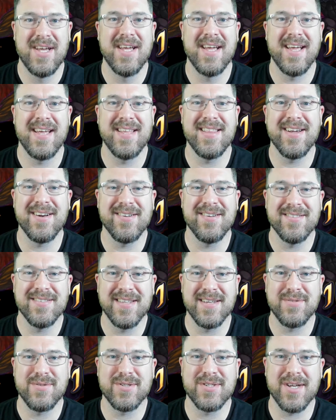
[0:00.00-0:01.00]
Hey there,
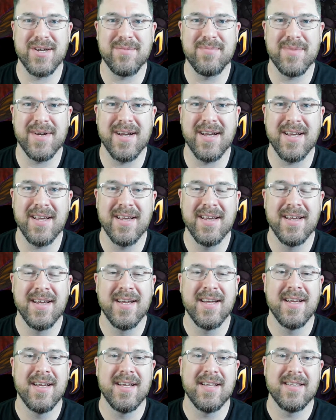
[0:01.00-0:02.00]
thanks for stopping by.
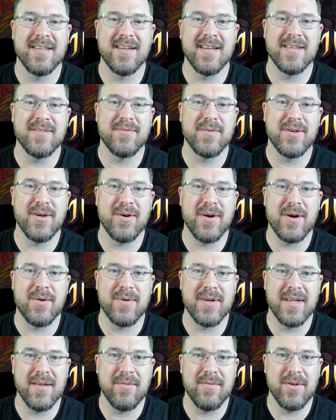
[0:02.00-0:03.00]
Today's video, I
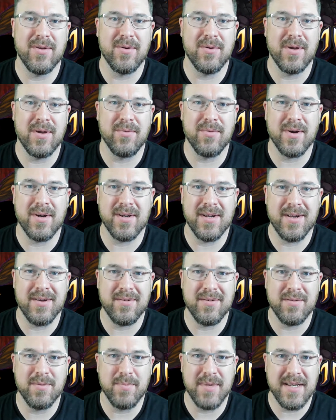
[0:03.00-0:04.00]
want to give you a
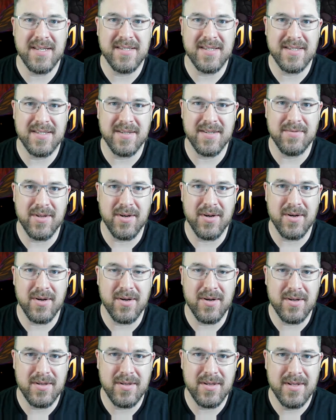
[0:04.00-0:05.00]
rundown of the basics of the
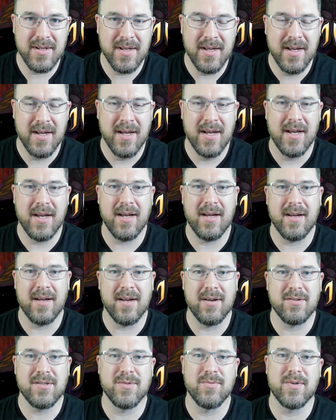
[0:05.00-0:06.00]
haul. I
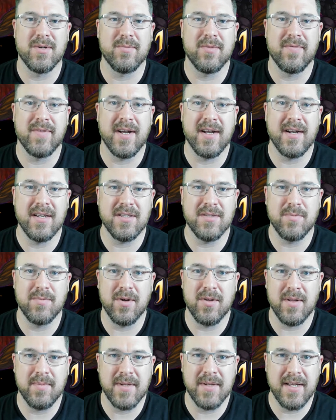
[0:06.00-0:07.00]
also want to provide a
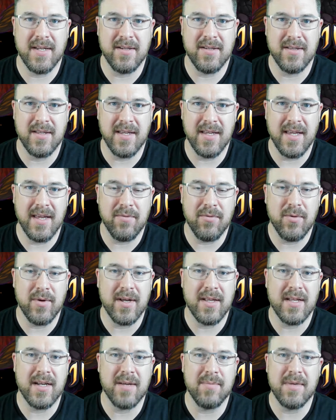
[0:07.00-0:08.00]
small update to the
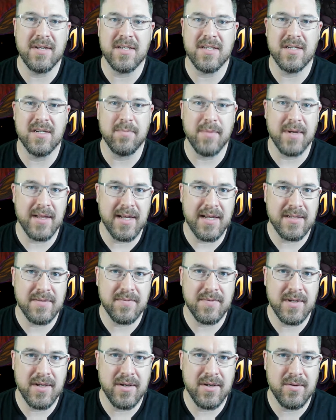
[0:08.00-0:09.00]
giveaway that I mentioned in my last
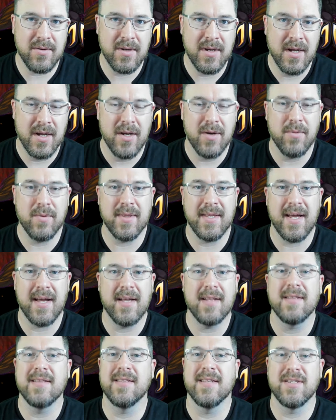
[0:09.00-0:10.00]
video. With
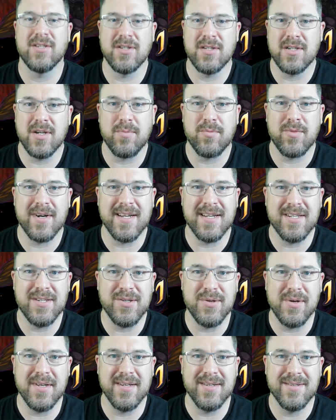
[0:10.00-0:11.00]
that, let's just jump right
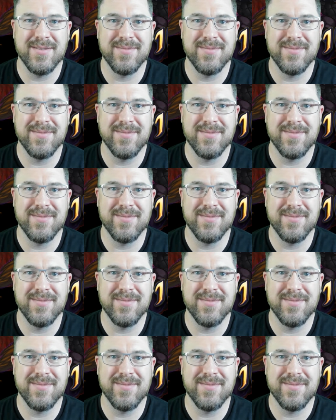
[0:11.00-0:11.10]
into it.